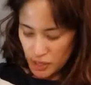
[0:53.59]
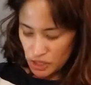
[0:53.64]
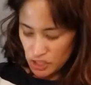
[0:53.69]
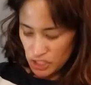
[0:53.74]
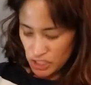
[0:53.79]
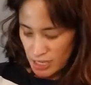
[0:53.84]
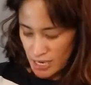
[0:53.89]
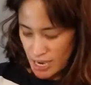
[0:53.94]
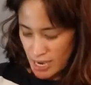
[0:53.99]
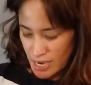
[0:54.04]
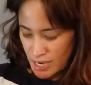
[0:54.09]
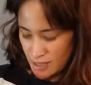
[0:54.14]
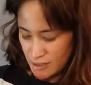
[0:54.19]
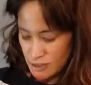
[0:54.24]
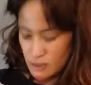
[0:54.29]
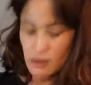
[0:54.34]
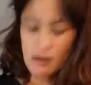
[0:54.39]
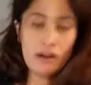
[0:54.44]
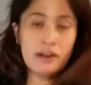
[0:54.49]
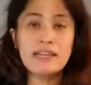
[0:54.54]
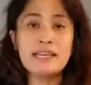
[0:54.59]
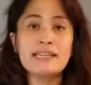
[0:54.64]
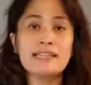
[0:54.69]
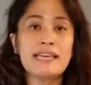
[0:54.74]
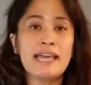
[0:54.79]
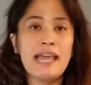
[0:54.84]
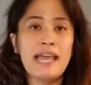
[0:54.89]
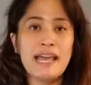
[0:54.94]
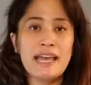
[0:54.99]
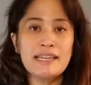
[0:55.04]
She has on it
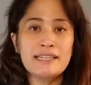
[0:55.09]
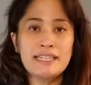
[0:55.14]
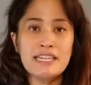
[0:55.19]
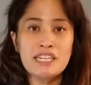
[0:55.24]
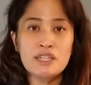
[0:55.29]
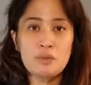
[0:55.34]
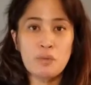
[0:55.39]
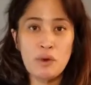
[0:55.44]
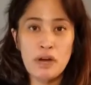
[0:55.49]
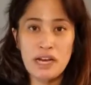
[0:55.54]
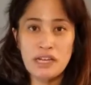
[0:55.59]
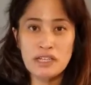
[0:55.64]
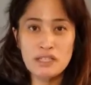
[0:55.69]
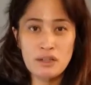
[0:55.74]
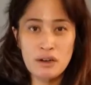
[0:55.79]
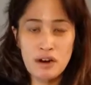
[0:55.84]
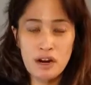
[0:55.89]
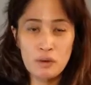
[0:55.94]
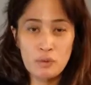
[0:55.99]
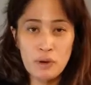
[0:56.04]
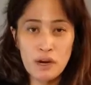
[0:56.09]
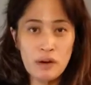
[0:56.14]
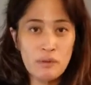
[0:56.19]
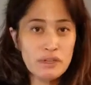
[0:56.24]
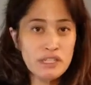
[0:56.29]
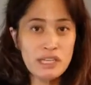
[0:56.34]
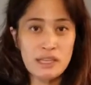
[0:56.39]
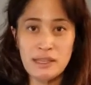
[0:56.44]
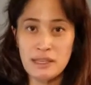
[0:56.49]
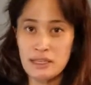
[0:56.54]
the antique brass hardware,
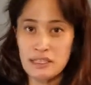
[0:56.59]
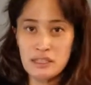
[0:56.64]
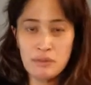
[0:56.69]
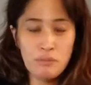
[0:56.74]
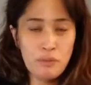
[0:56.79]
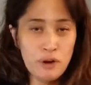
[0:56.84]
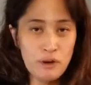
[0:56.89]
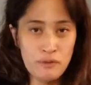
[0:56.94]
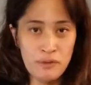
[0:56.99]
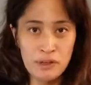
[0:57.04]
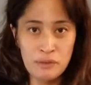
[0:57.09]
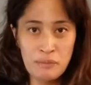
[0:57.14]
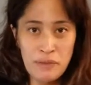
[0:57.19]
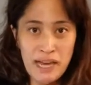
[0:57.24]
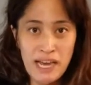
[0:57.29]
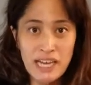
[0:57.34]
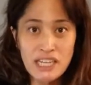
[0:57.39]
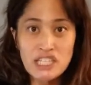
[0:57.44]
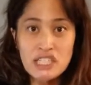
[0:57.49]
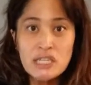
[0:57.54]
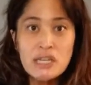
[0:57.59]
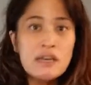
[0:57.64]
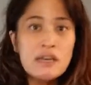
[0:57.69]
which I think is a perfect match